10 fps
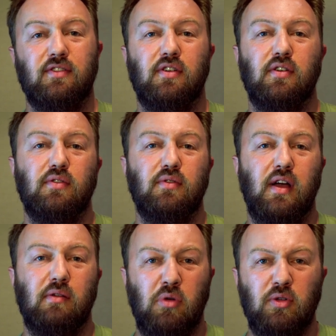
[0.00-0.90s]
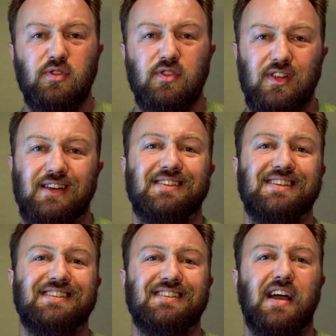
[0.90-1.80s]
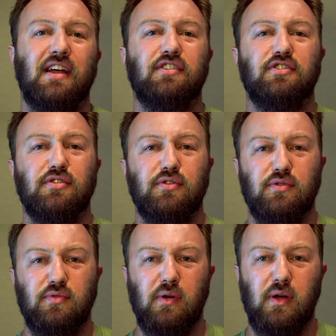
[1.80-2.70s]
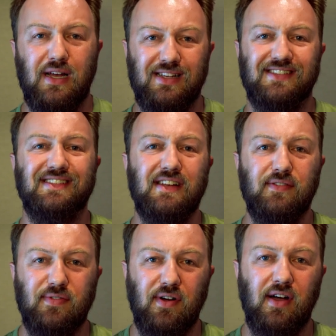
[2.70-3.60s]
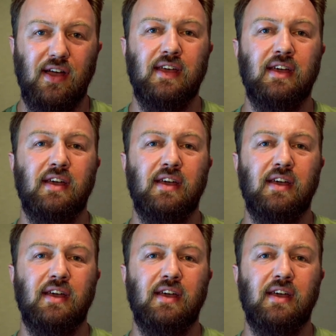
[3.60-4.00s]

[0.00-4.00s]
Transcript: So uh, maltsters actually started to acidify